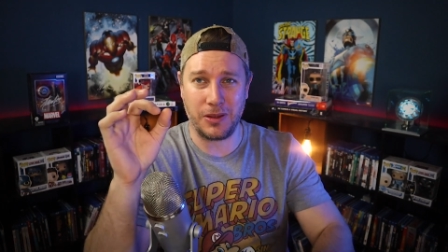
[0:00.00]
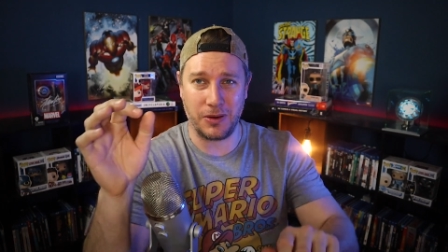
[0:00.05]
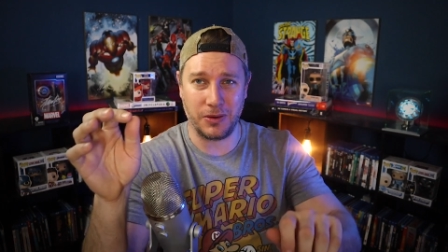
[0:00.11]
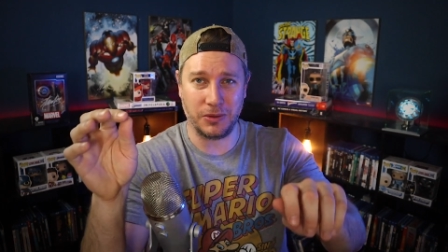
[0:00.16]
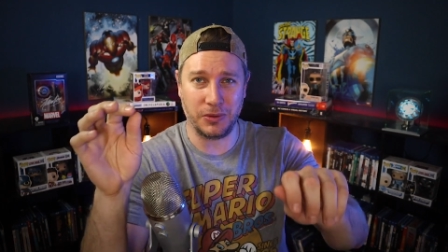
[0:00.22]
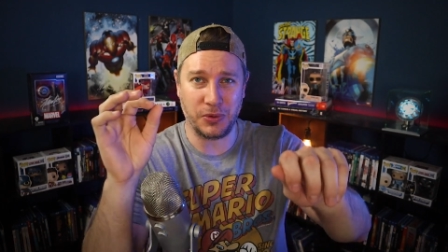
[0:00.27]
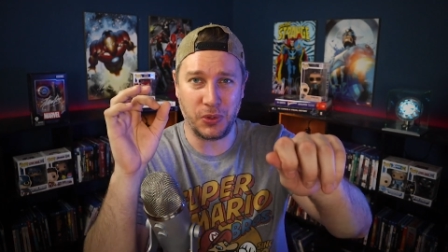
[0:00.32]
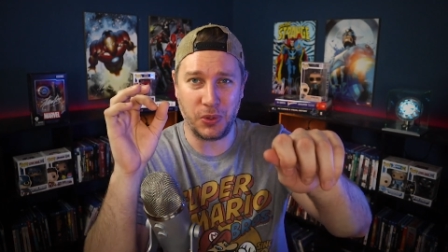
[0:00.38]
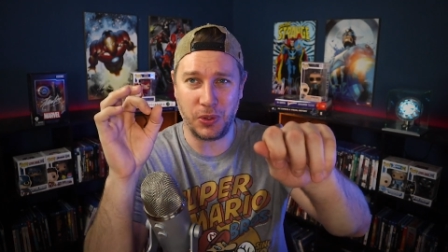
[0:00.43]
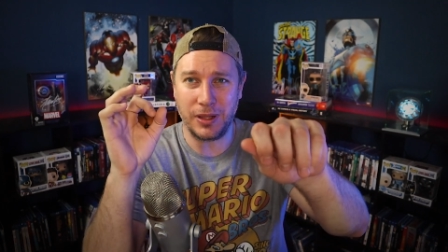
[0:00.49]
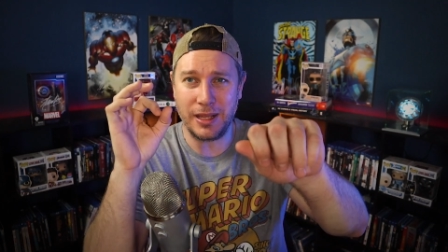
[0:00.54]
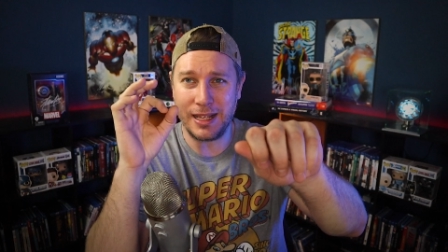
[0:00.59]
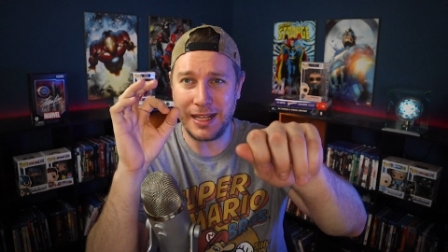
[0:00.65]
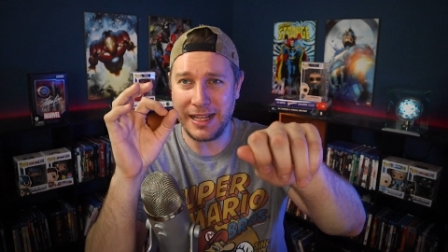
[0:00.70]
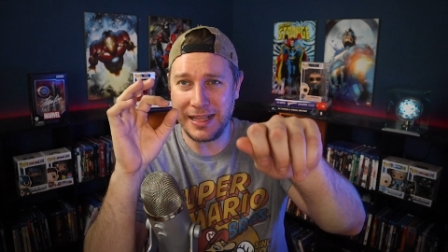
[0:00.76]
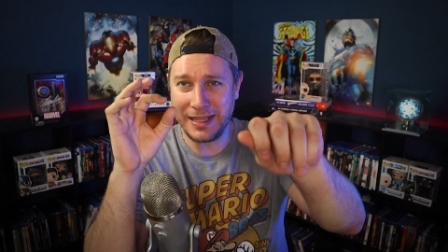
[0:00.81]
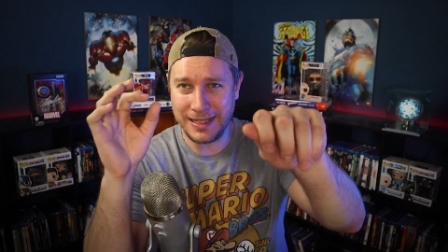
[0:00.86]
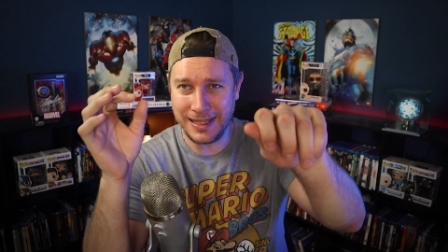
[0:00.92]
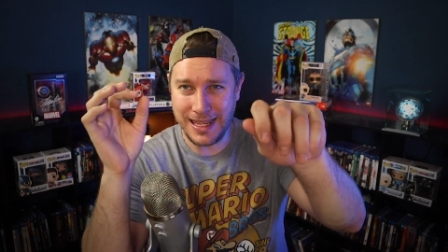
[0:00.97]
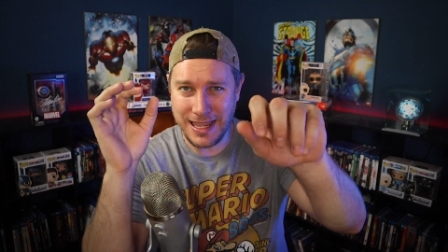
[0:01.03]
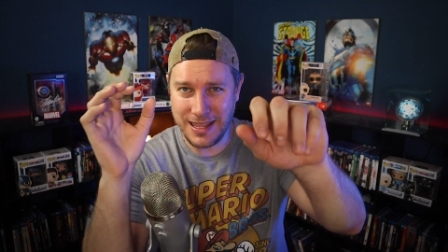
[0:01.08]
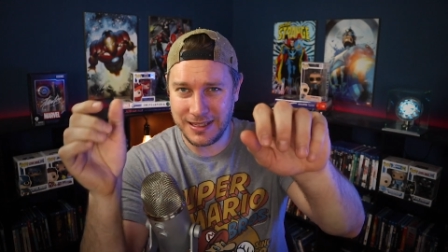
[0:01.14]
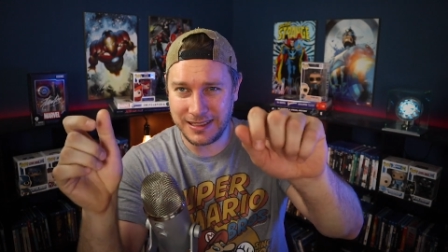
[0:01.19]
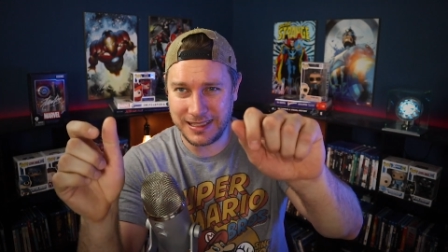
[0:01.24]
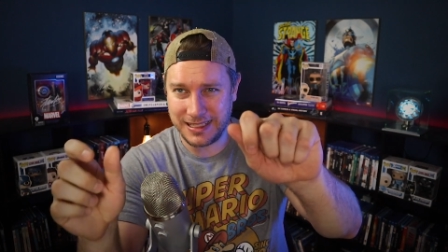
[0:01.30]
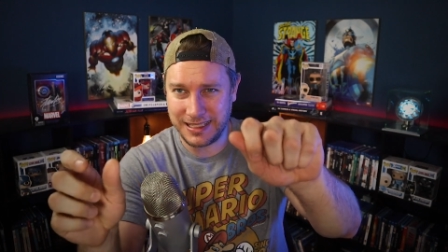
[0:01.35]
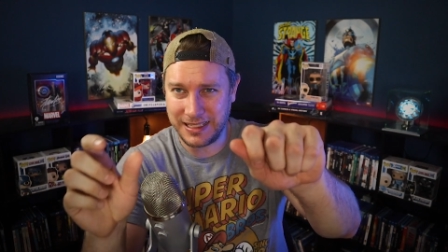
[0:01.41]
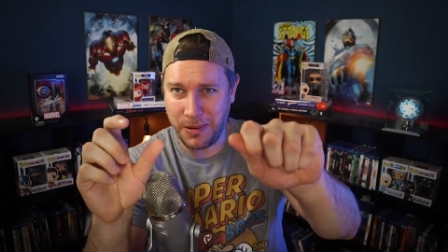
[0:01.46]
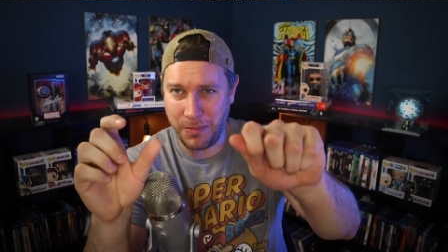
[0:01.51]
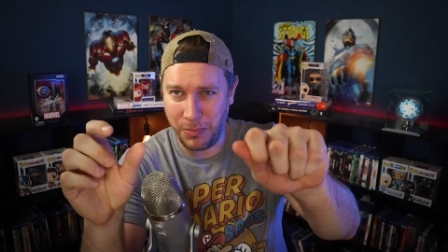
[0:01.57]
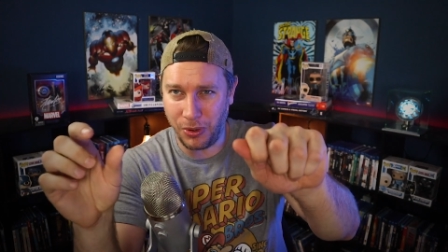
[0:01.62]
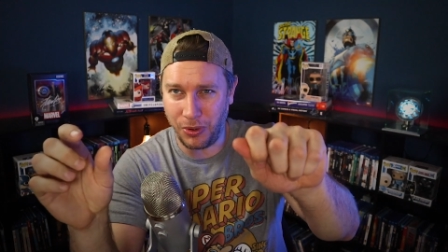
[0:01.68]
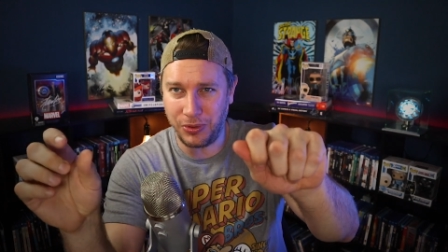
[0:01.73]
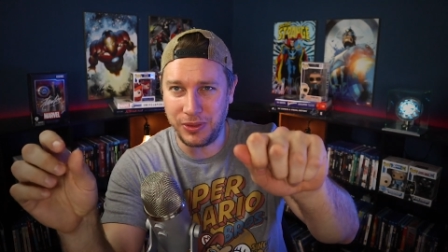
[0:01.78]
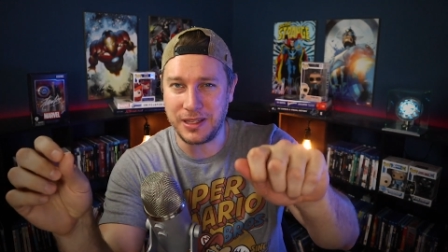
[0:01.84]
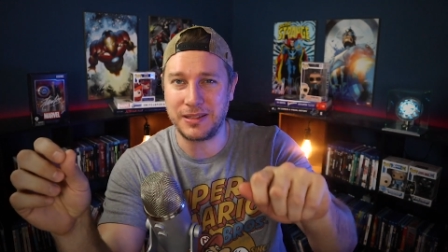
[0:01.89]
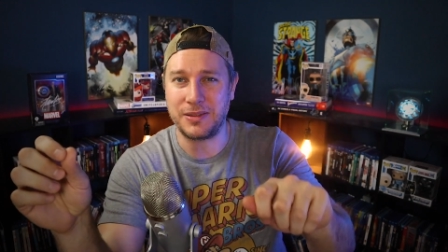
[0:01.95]
our little
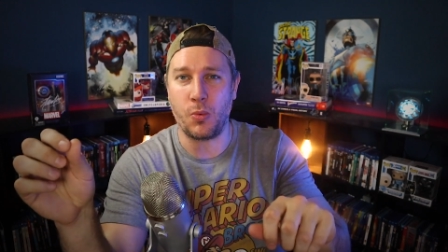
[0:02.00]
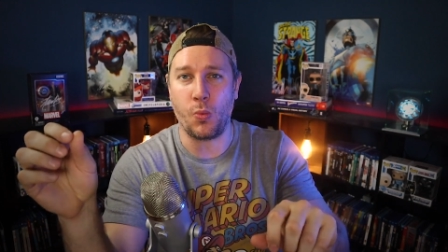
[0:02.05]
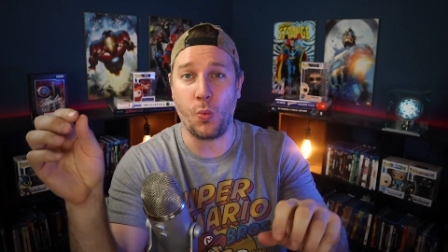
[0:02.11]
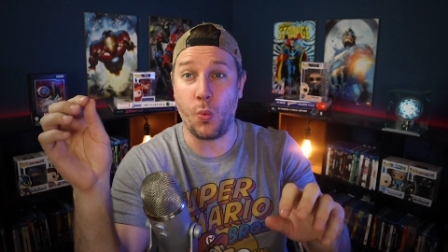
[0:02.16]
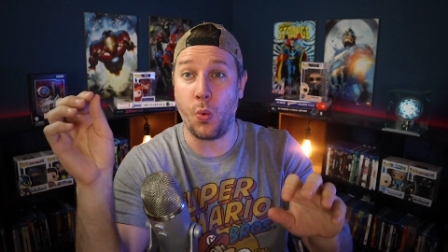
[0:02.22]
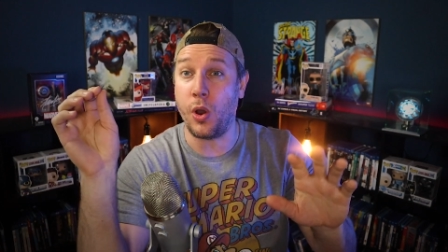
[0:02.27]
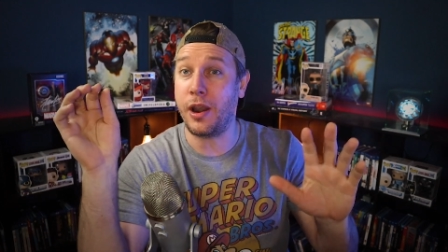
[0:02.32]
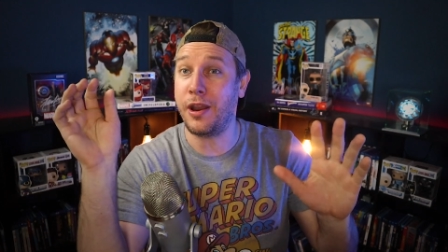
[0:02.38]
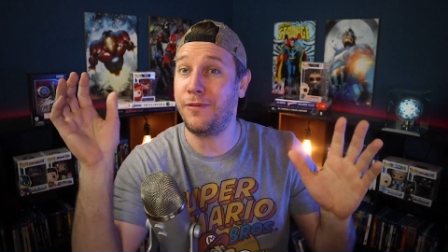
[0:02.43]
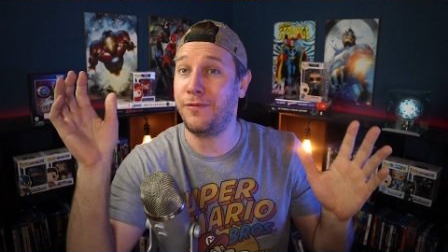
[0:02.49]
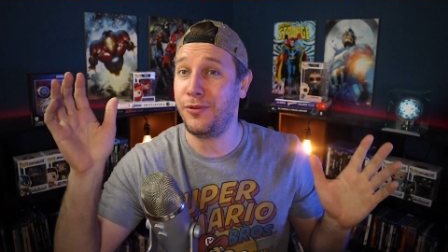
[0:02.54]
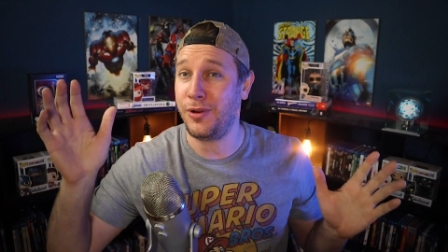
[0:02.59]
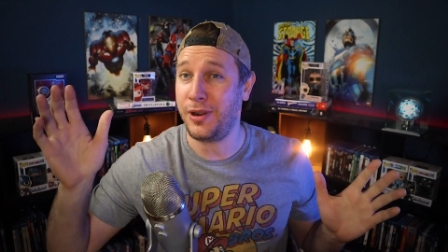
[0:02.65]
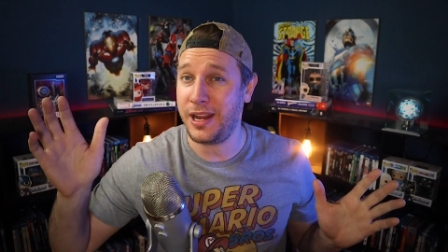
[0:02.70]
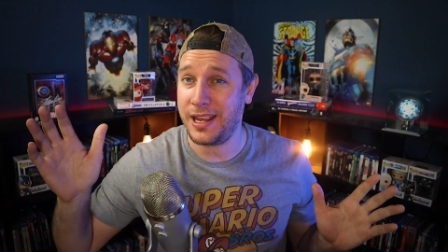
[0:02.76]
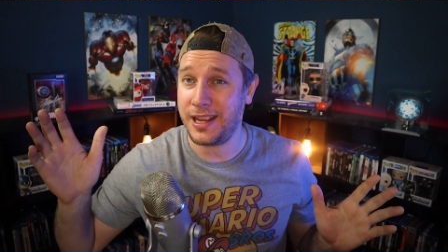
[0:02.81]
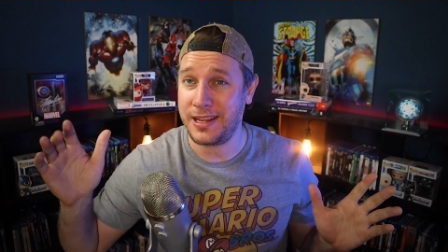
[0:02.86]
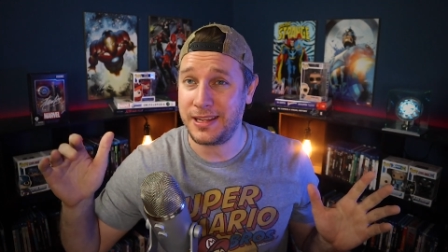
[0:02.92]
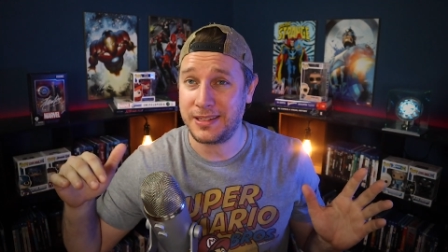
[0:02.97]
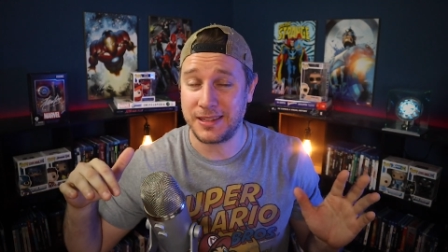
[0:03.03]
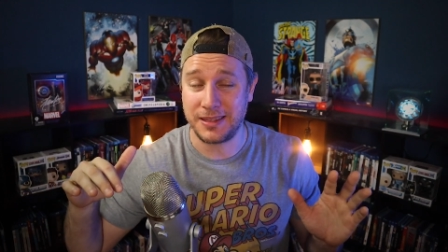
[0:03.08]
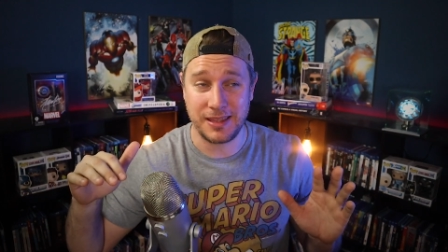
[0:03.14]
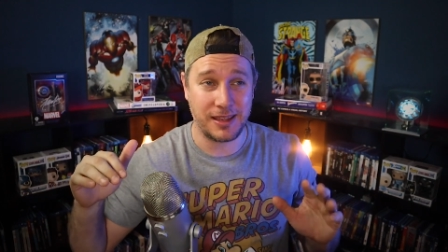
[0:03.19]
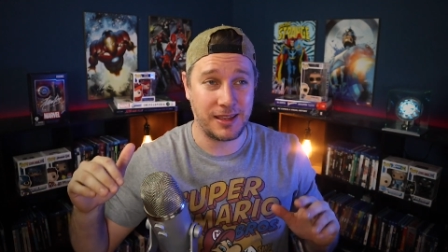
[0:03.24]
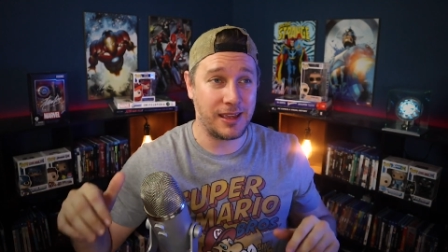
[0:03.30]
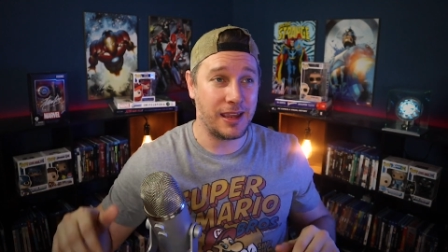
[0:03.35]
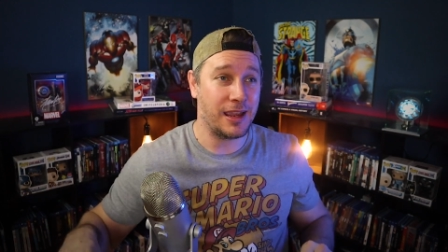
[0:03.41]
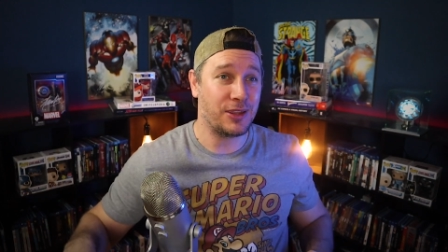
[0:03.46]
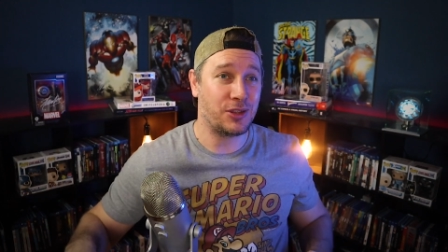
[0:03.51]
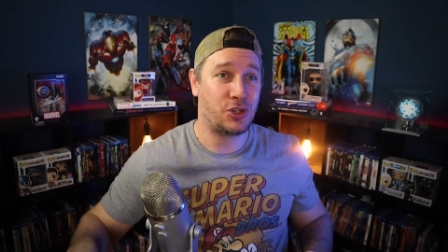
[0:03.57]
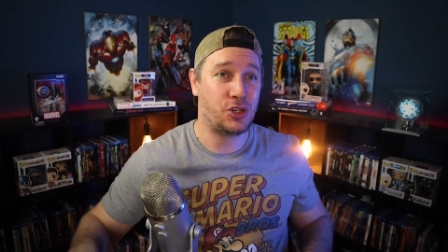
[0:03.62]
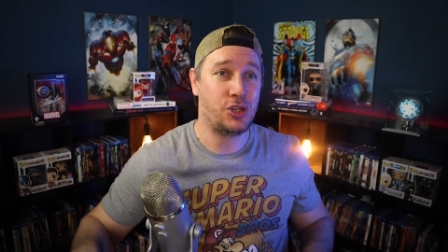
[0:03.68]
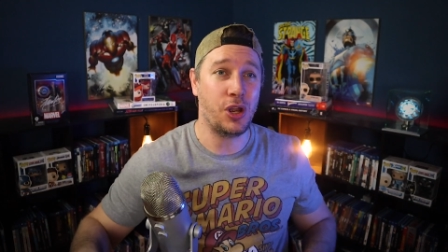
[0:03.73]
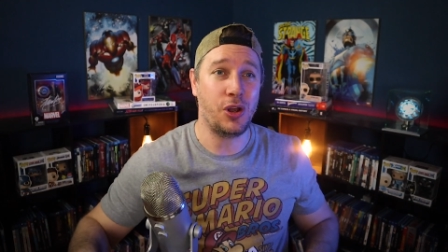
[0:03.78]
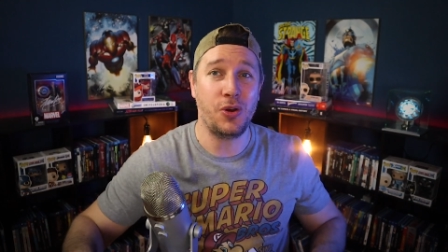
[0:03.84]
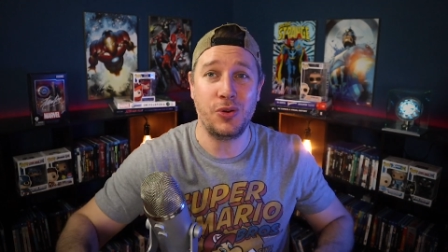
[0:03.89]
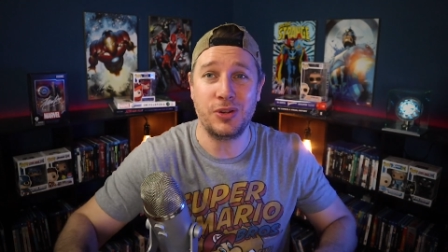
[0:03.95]
symbol that whatever it is the
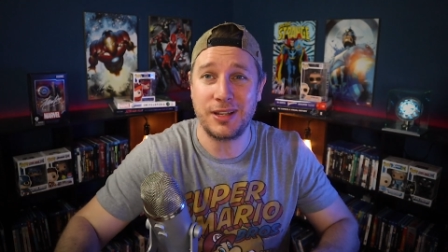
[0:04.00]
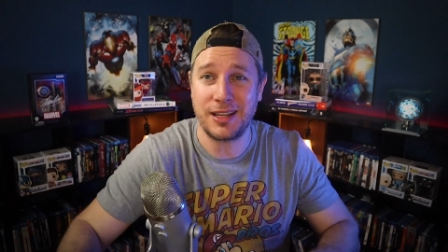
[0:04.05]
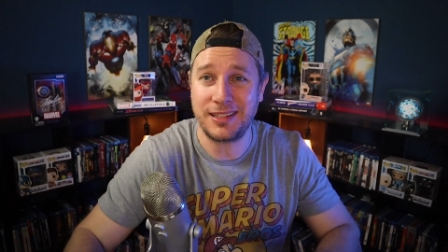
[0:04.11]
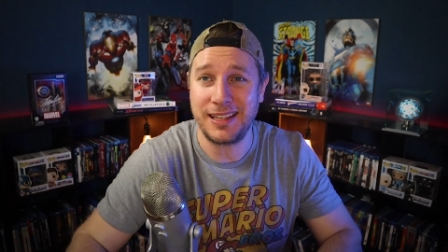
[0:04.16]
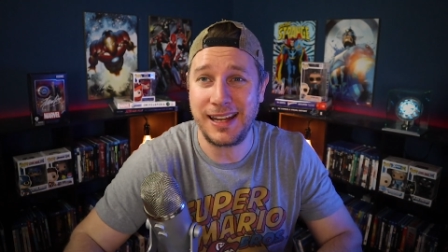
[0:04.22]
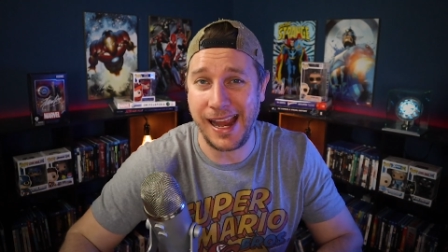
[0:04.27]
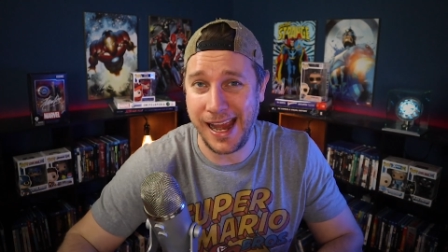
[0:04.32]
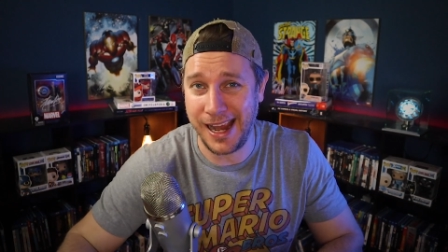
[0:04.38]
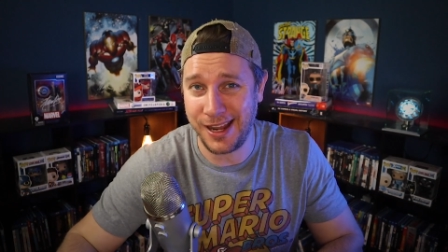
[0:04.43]
show doesn't